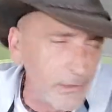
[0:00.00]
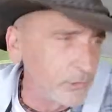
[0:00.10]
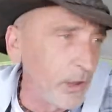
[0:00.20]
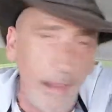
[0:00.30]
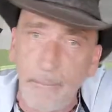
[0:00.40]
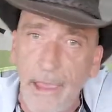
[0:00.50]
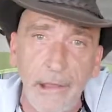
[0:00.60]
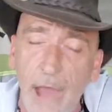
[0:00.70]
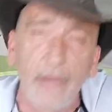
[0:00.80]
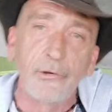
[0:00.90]
Because, hey,
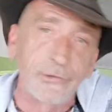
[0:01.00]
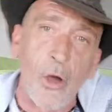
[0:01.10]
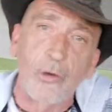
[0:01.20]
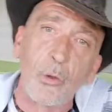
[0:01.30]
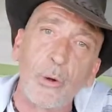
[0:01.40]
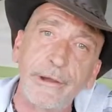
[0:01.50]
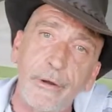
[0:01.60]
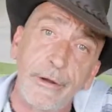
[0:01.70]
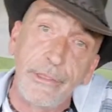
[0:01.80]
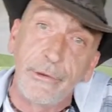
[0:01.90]
man, I don't talk
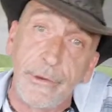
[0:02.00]
lawyer either,